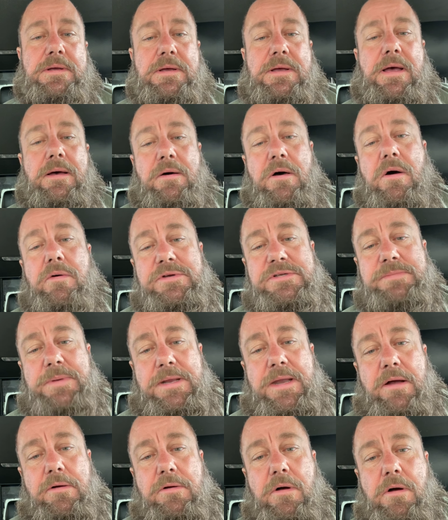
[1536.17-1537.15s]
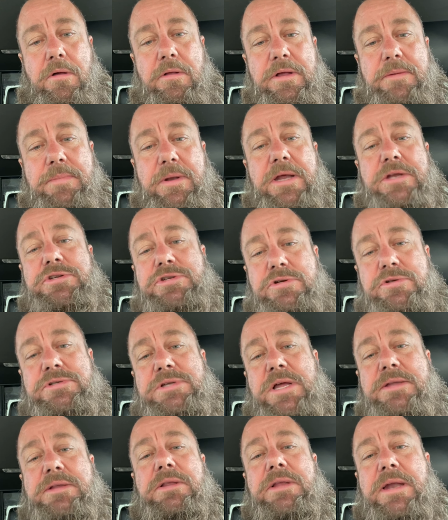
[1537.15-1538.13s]
I'll always be an alcoholic, but I choose
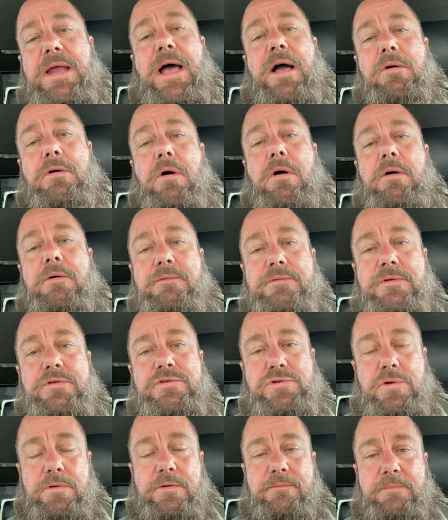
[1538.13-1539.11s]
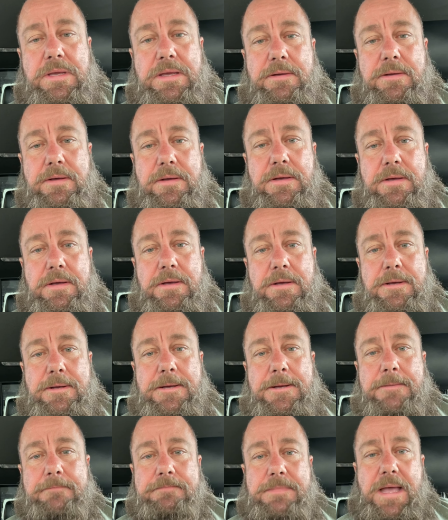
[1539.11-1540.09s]
not to let alcohol control me.
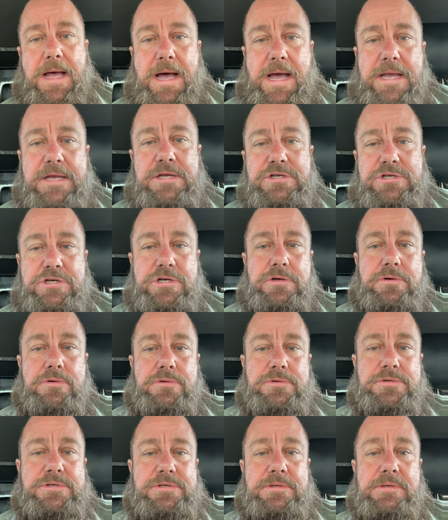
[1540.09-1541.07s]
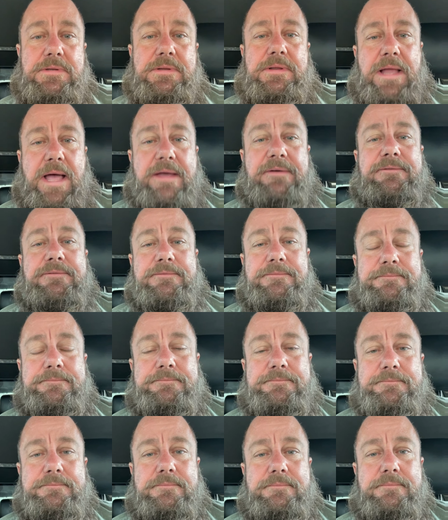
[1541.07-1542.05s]
I choose life.
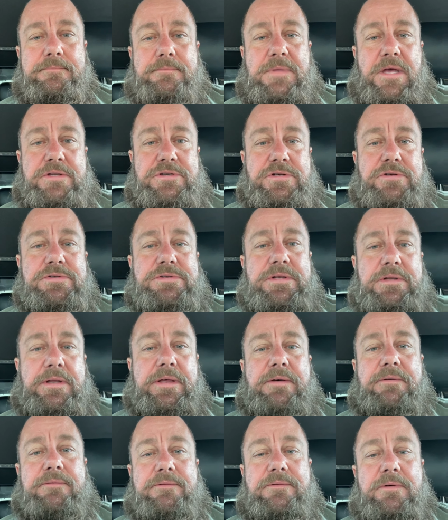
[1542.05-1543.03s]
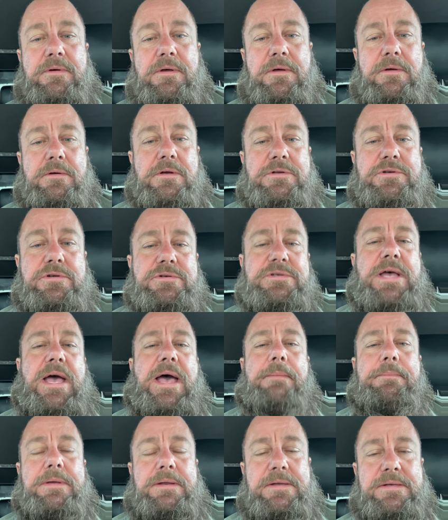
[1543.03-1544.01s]
I choose to live. I choose
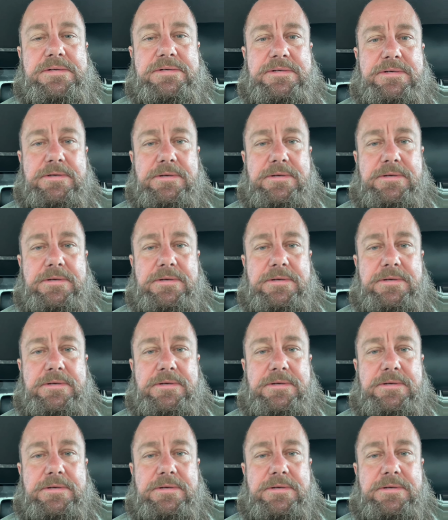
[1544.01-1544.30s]
happiness.